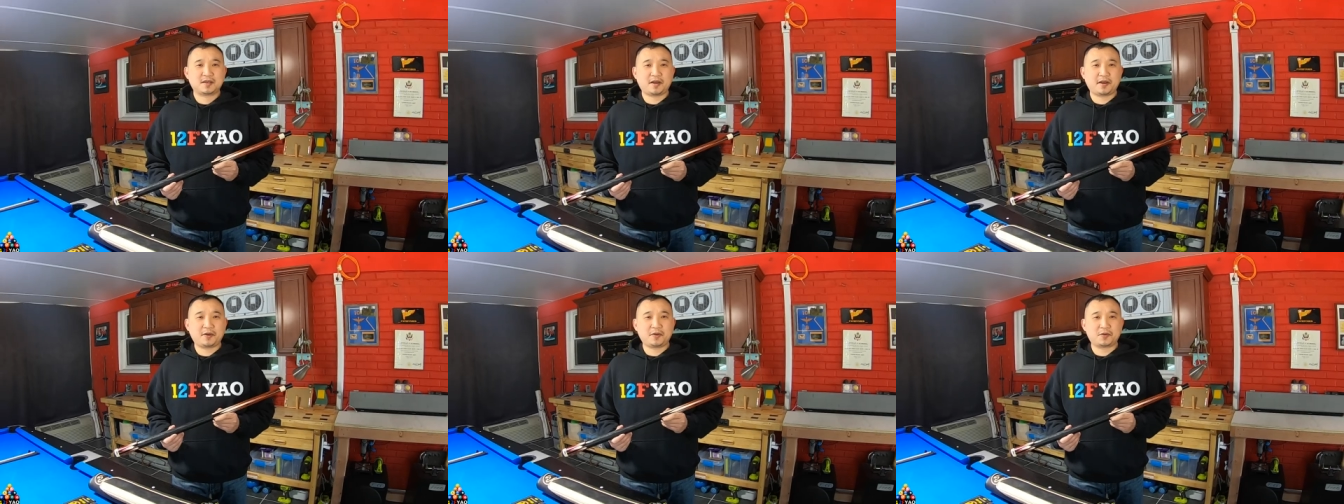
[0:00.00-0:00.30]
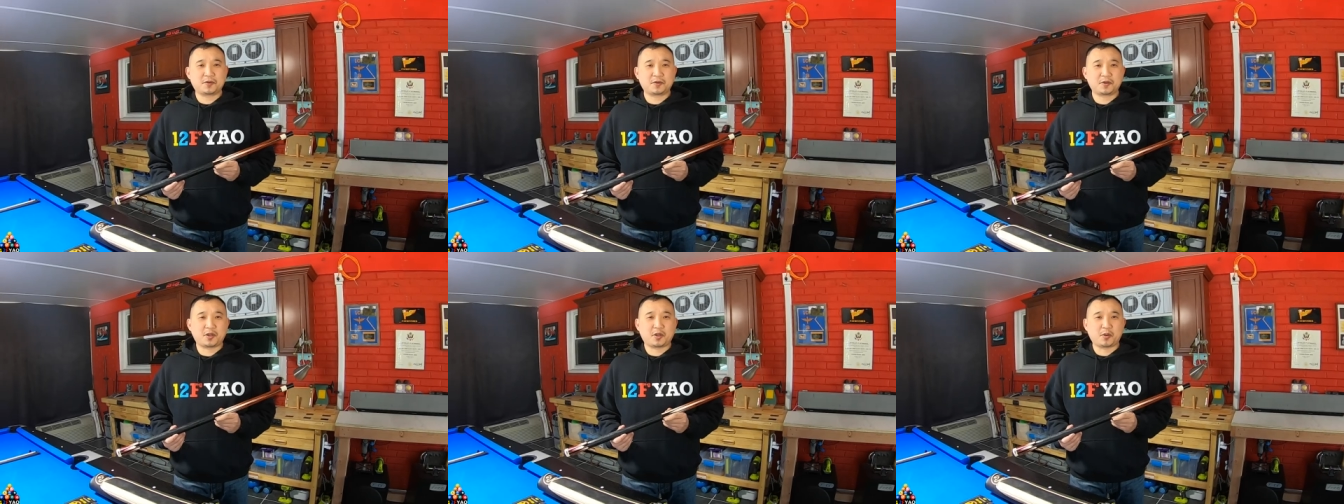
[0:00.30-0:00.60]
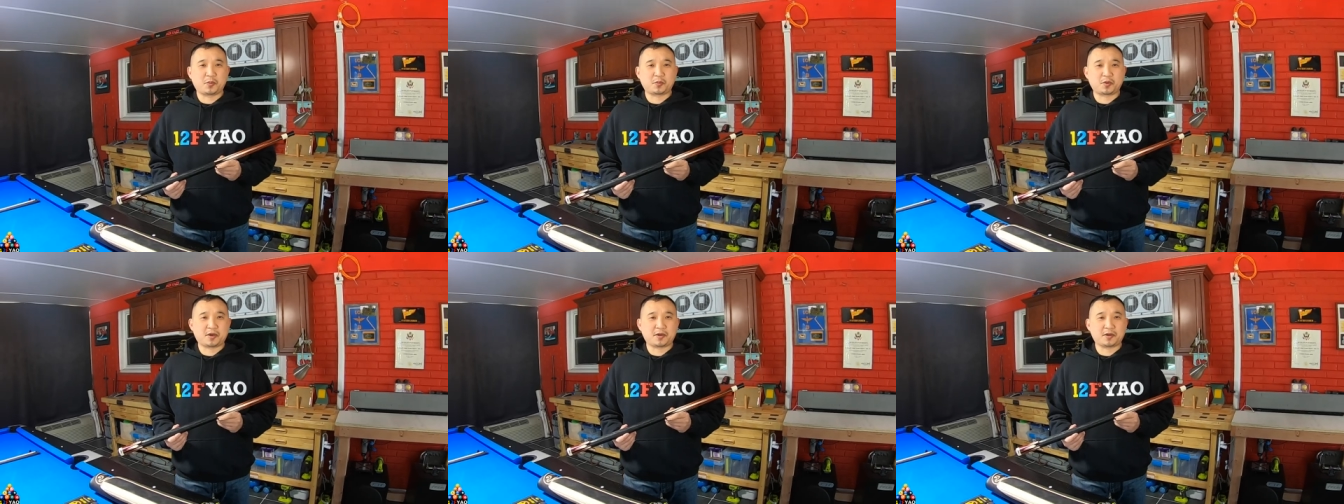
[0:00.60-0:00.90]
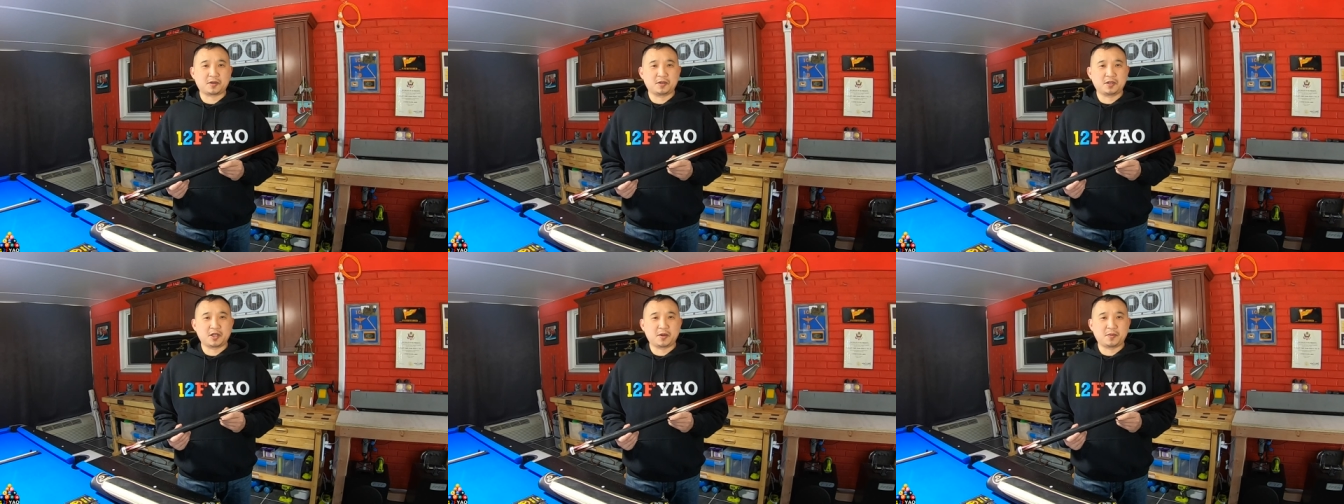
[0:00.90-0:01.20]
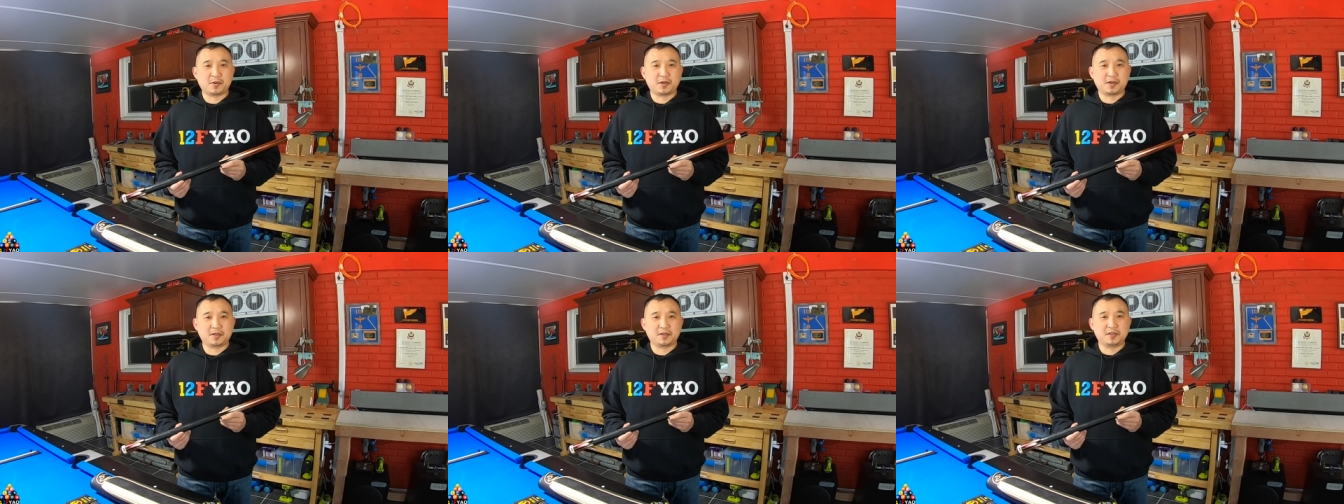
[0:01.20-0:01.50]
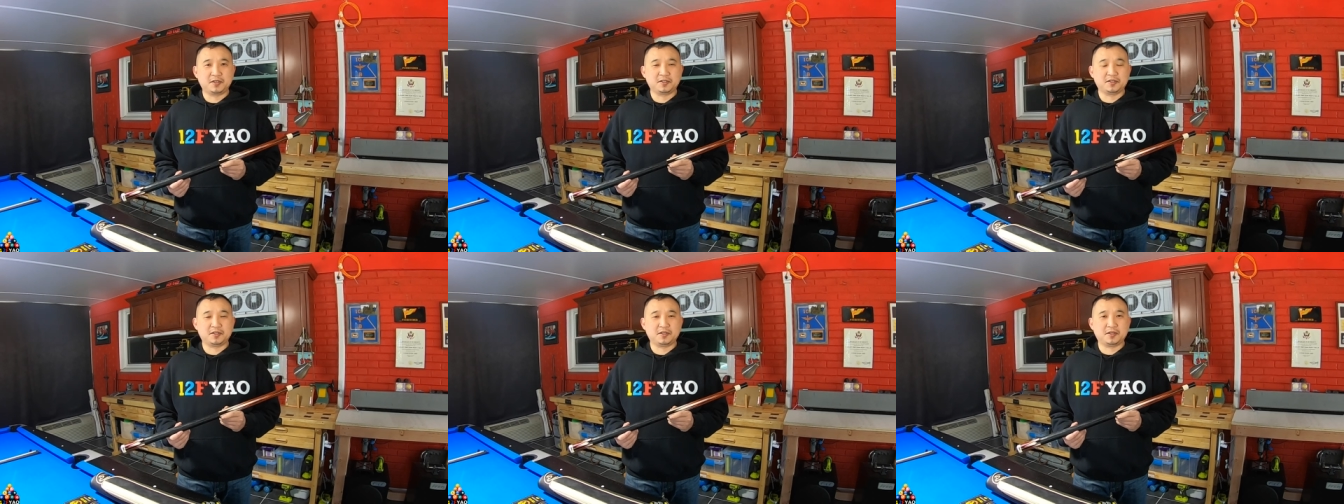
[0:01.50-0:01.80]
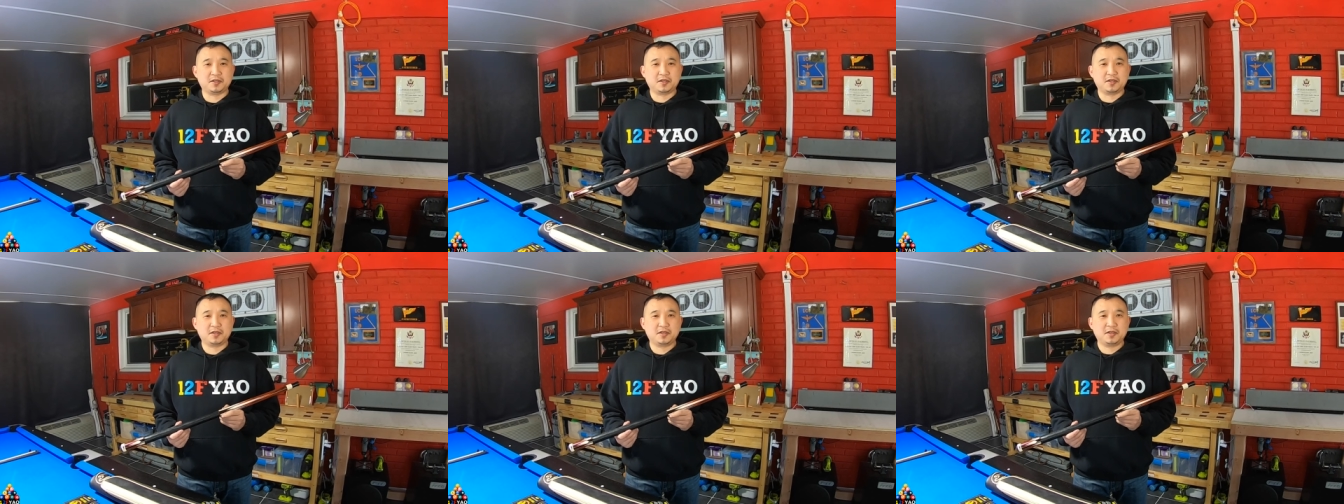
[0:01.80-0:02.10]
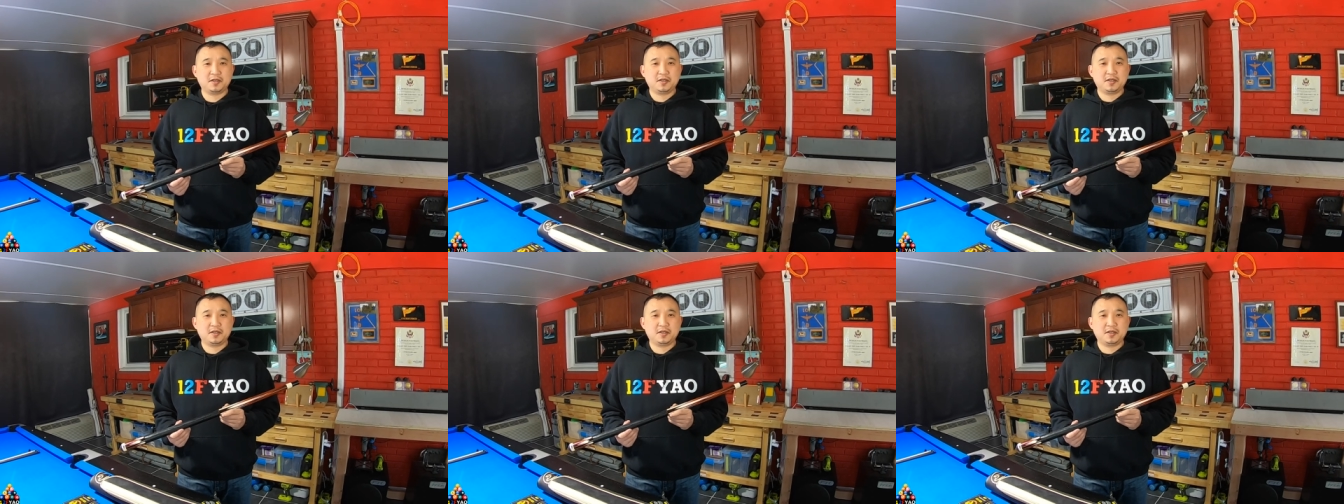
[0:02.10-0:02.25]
I ordered the Predator limited edition